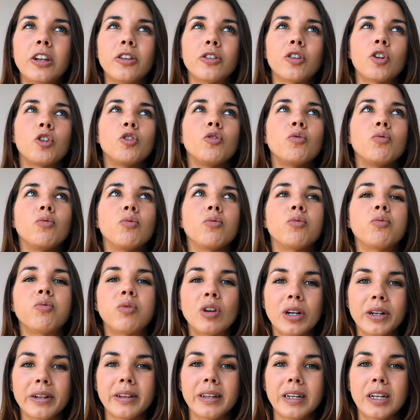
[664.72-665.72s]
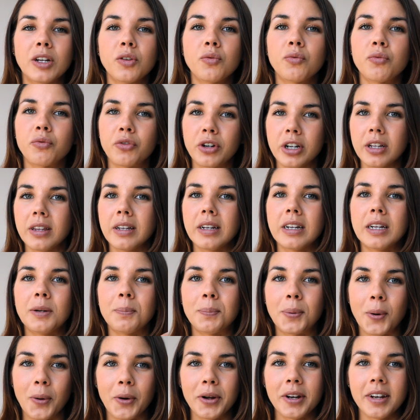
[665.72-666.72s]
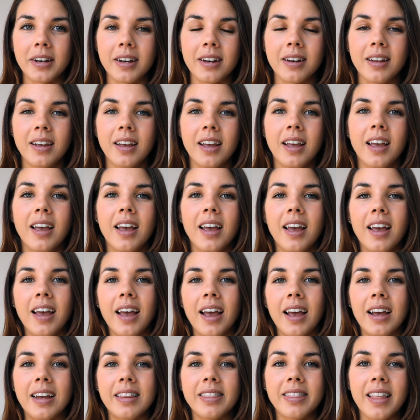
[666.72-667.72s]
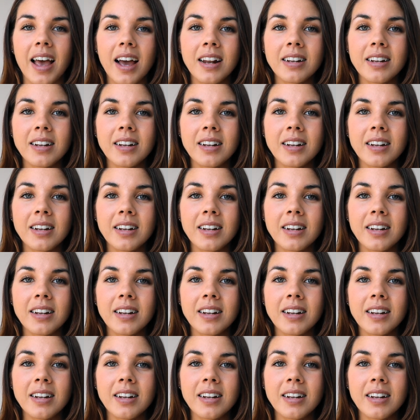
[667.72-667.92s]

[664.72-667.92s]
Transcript: is really, really important. And